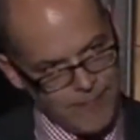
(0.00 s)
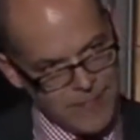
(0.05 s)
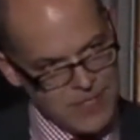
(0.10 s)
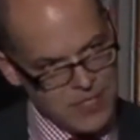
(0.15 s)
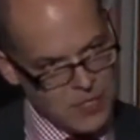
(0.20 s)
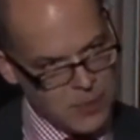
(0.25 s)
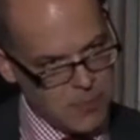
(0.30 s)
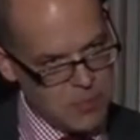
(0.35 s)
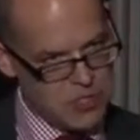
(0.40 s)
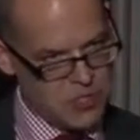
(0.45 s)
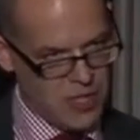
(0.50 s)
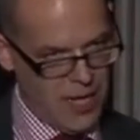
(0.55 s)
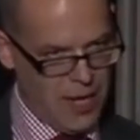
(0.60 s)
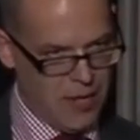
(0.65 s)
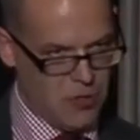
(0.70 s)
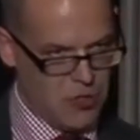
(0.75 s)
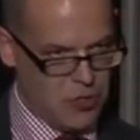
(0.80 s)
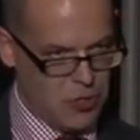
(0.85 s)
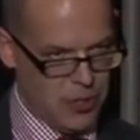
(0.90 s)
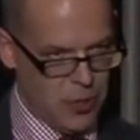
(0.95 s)

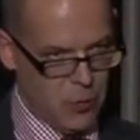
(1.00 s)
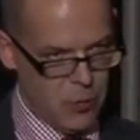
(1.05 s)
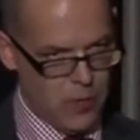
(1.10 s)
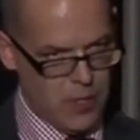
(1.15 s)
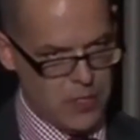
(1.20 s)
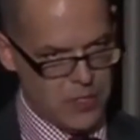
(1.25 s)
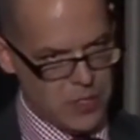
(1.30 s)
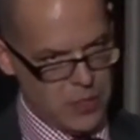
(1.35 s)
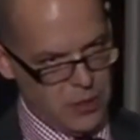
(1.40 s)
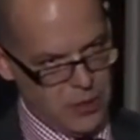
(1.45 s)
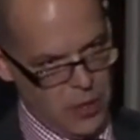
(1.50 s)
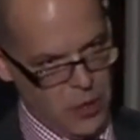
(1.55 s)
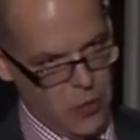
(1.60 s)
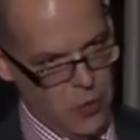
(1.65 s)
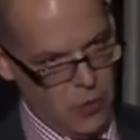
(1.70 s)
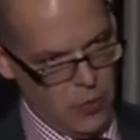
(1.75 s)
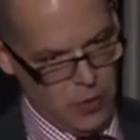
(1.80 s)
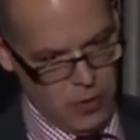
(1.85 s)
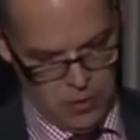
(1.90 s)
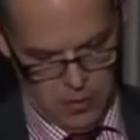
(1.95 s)
substantially was
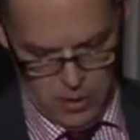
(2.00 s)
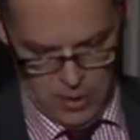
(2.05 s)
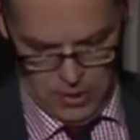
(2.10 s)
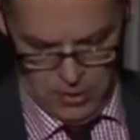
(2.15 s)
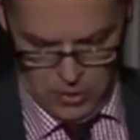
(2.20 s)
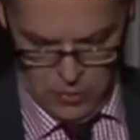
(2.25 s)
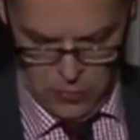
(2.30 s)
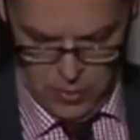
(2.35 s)
alone in